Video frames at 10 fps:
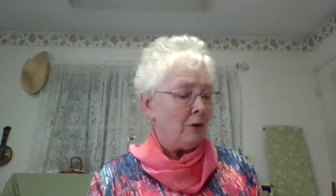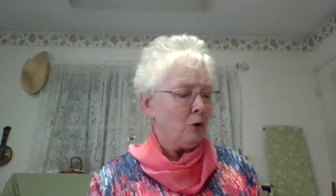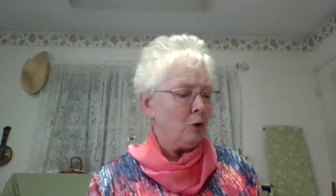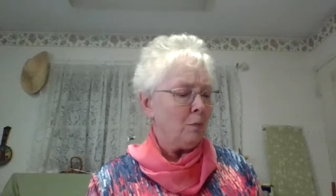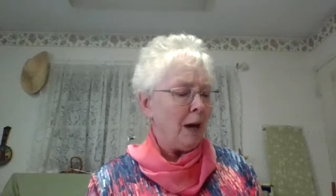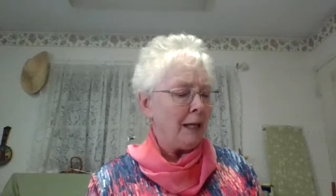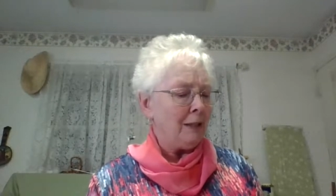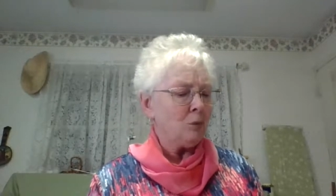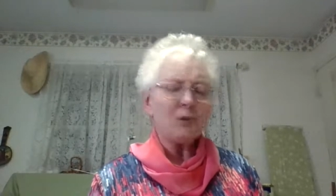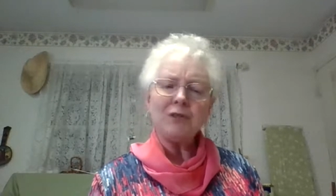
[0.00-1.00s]
that her
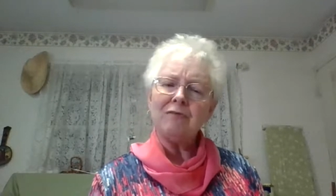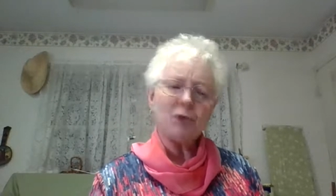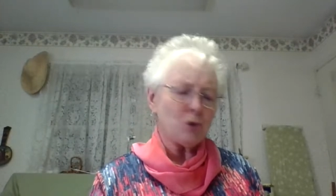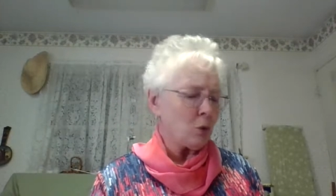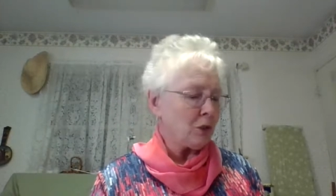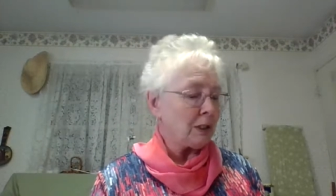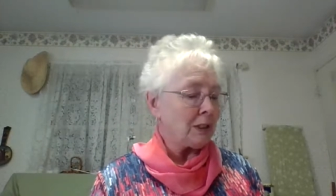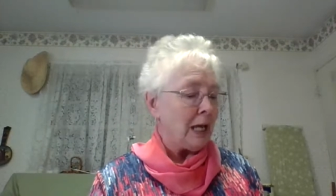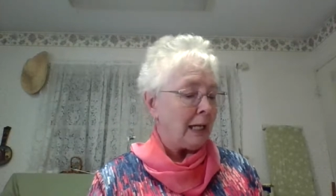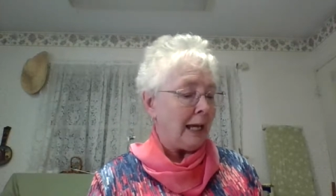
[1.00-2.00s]
mind was of a sort
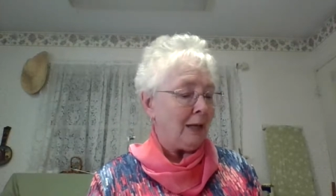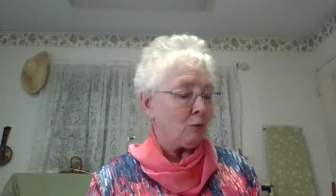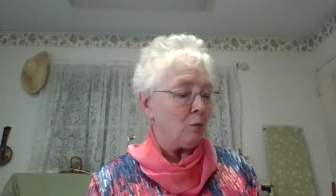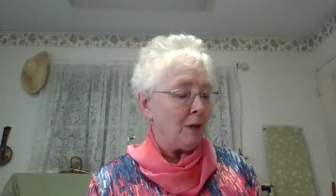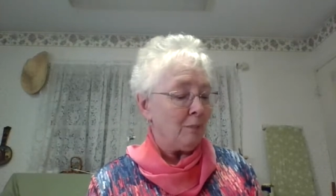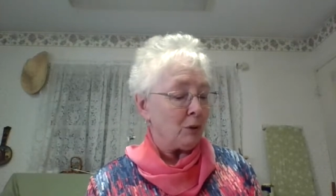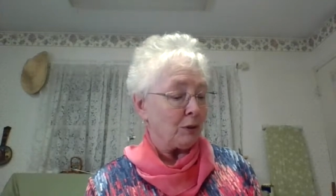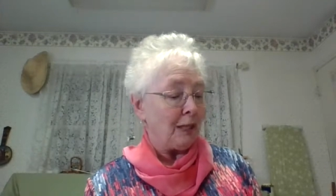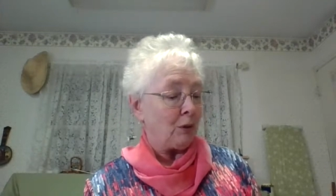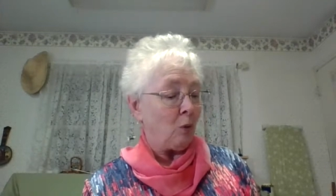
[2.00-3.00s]
that can't remember
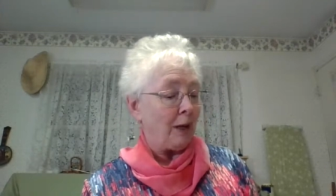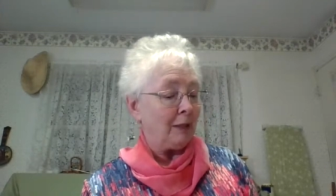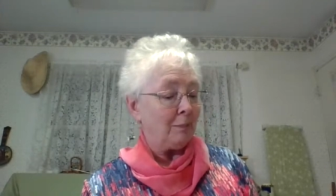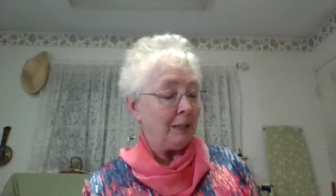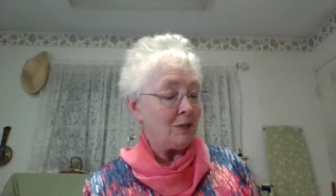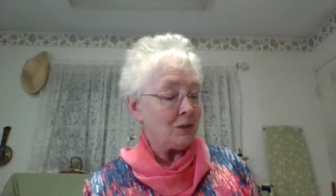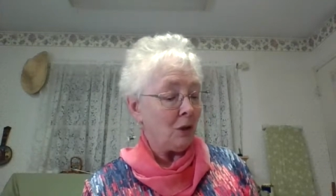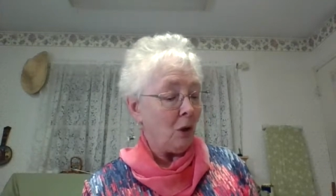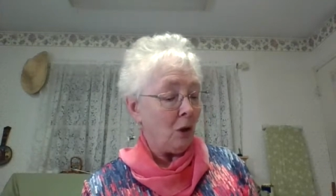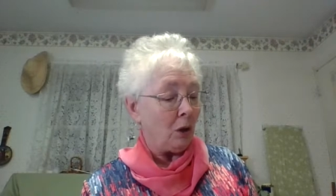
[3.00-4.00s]
that quiet place at
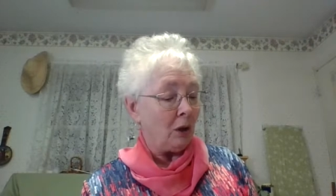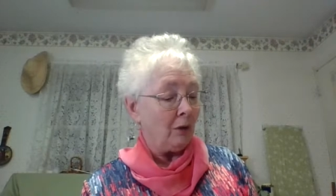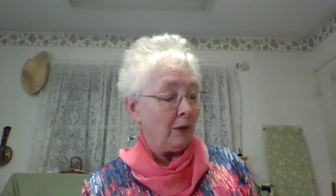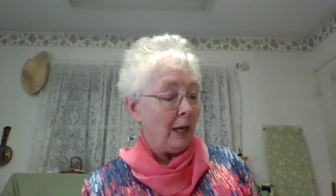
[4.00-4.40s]
all.